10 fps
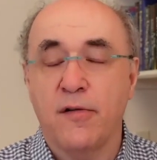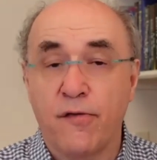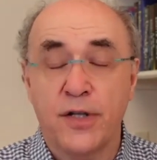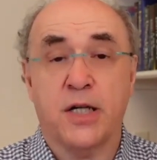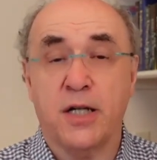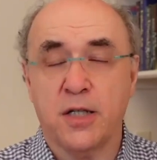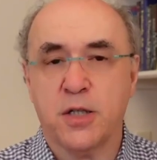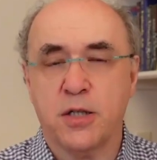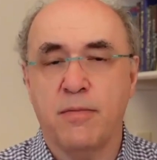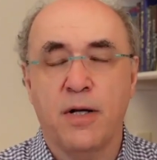
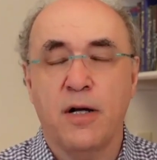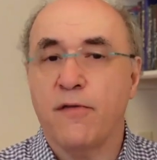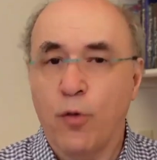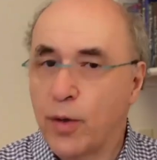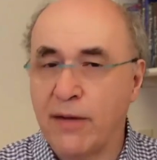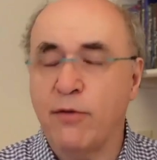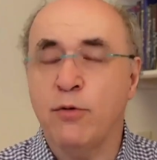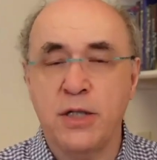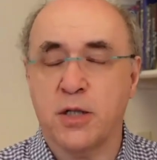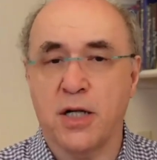physics for whatever
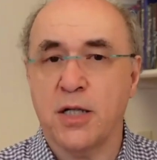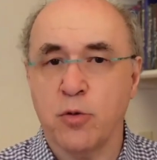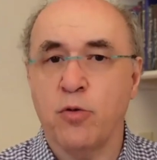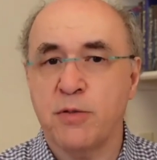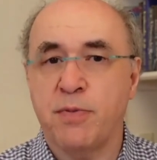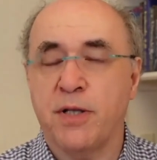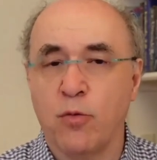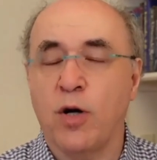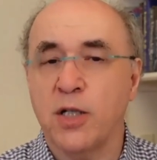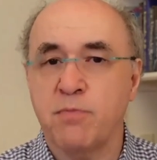reason, has always been
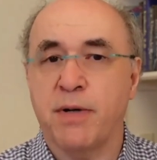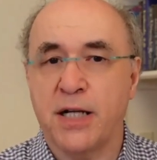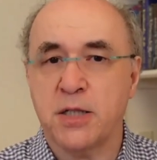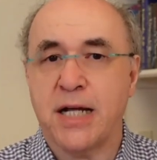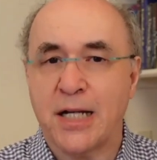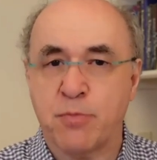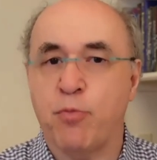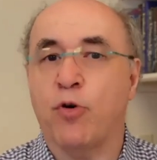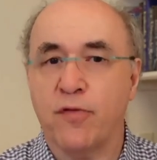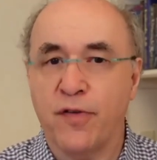the world's biggest
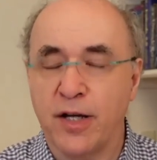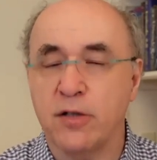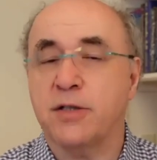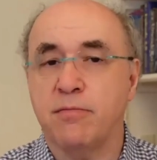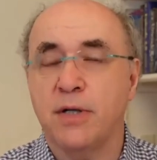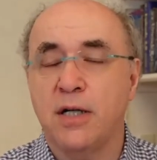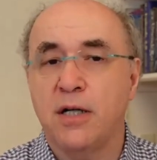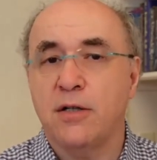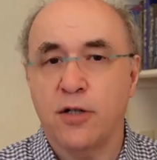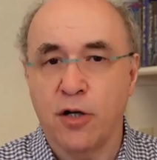export field.
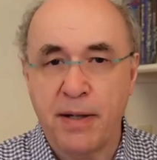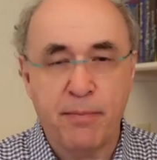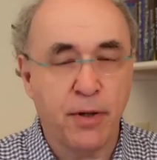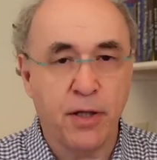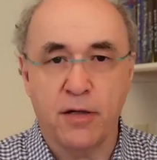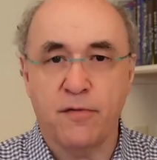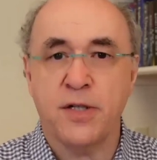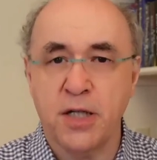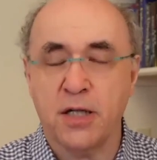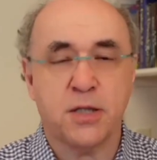You know, people learn
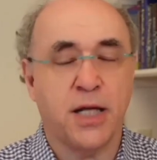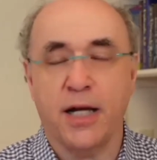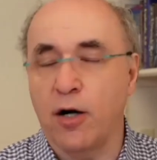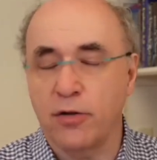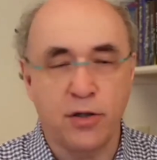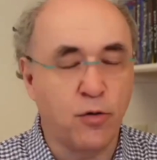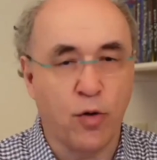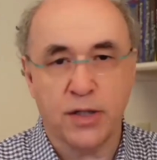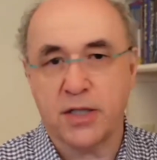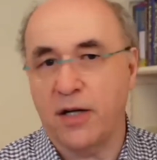physics, they go do
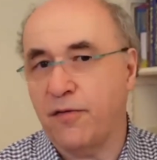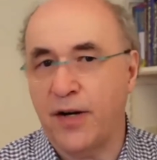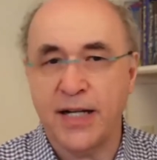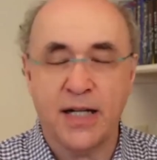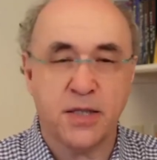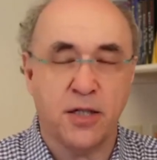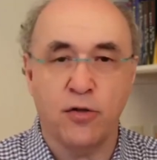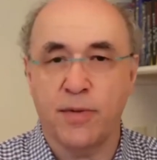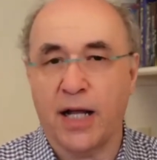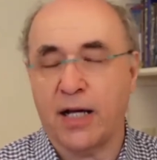quantitative finance, they
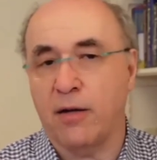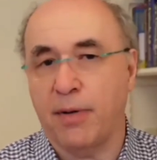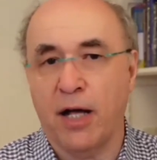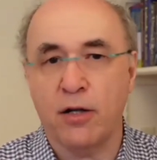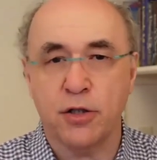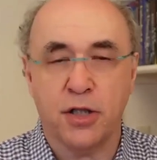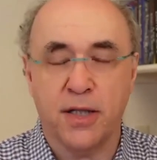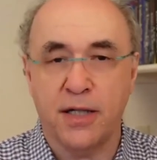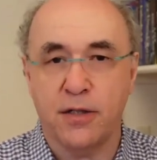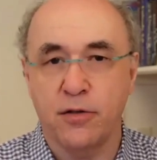do molecular biology,
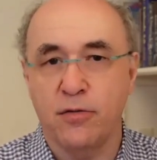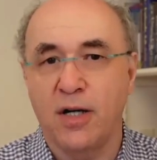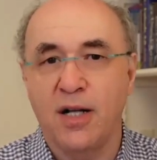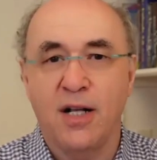they do,